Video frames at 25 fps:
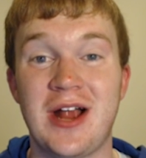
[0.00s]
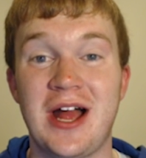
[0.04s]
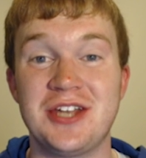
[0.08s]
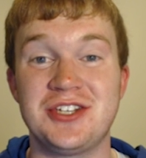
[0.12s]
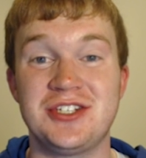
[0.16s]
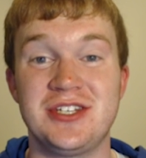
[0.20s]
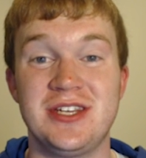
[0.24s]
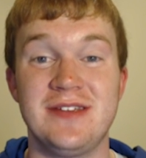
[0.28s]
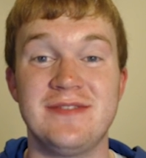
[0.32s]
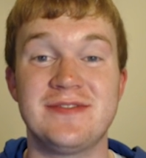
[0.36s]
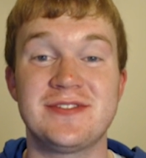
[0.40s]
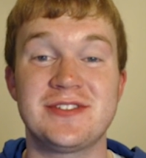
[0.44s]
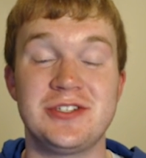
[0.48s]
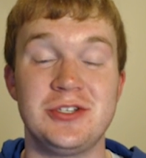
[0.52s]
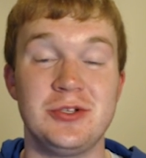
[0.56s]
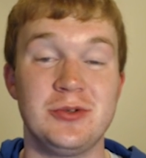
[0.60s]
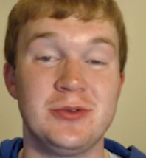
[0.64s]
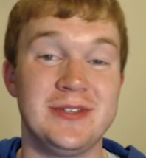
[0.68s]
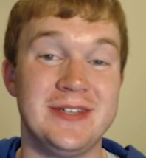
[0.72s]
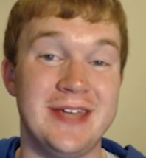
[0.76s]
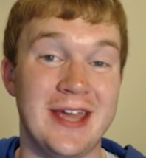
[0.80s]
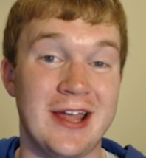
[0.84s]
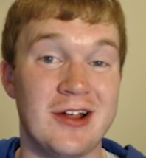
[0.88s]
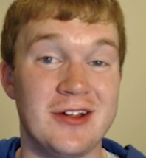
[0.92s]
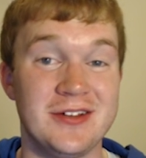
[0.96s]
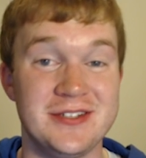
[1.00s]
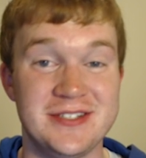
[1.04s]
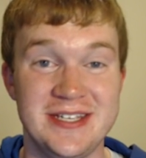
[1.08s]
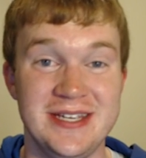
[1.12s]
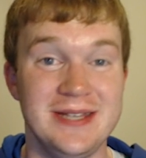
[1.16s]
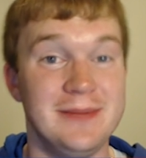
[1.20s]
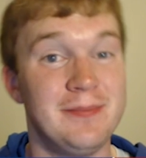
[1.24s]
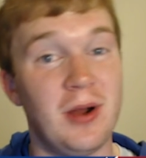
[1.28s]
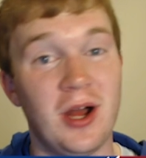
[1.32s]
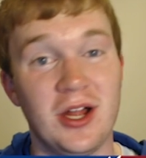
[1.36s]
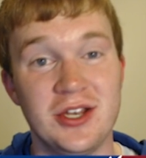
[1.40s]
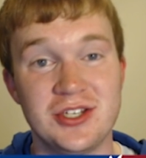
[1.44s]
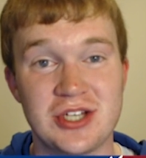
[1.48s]
Chiefs to
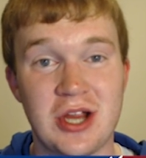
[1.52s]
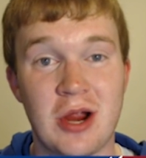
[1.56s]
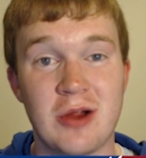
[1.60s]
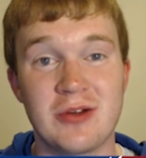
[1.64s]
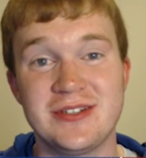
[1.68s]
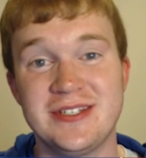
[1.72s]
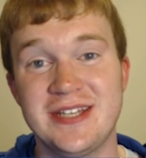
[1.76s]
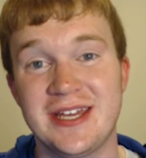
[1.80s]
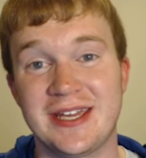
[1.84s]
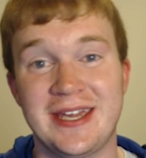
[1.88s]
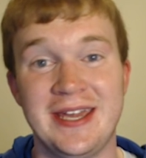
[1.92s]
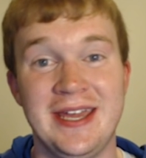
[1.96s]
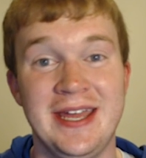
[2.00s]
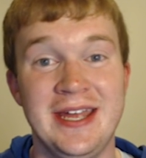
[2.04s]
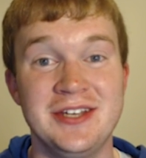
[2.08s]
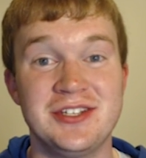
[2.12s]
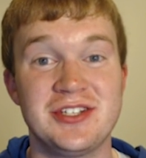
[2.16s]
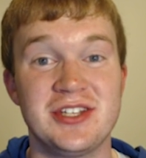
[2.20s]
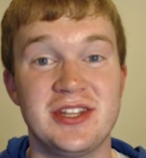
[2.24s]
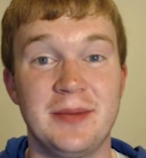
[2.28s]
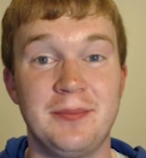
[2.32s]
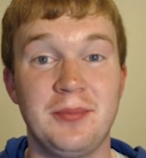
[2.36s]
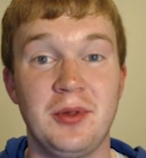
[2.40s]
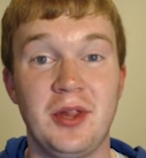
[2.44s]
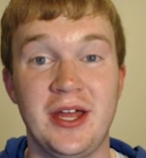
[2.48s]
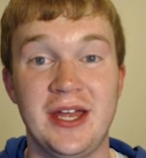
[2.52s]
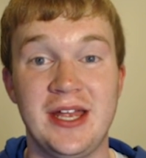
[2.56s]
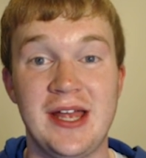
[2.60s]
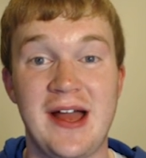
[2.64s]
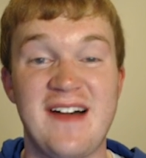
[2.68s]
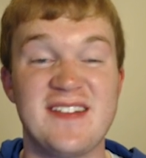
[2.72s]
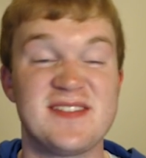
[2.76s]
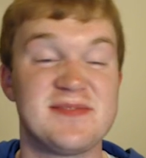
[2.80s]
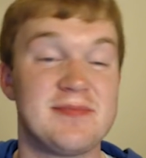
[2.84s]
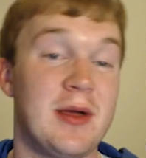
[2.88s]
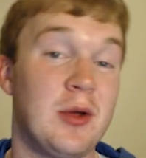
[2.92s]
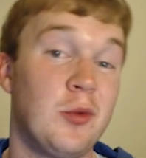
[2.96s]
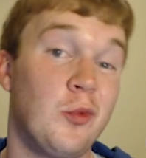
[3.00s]
guaranteed punch our ticket into the
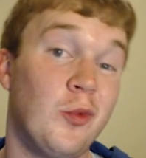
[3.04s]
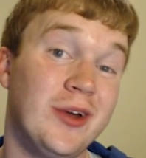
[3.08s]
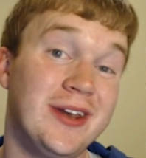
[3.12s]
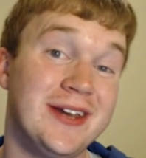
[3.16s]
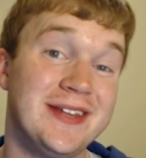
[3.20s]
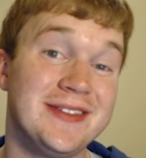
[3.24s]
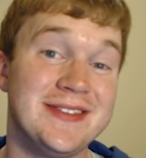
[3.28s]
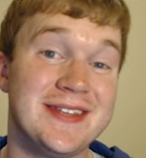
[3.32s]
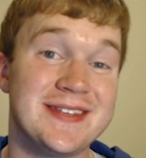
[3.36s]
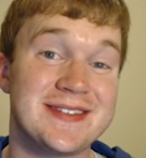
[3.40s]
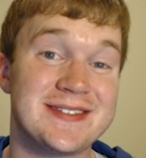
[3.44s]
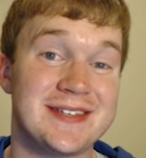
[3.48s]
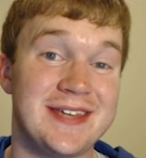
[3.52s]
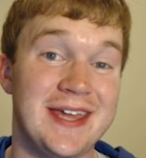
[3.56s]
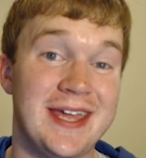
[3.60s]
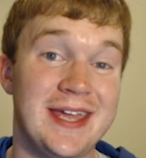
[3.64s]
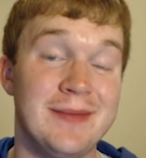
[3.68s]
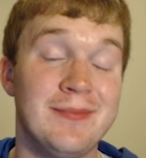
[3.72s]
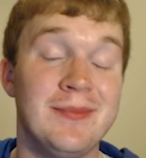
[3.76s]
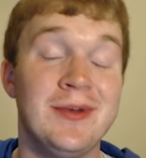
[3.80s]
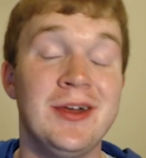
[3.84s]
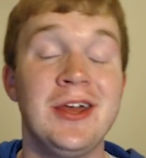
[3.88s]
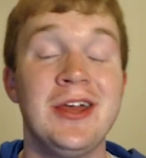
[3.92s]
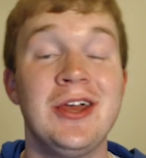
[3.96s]
playoffs. By winning this game,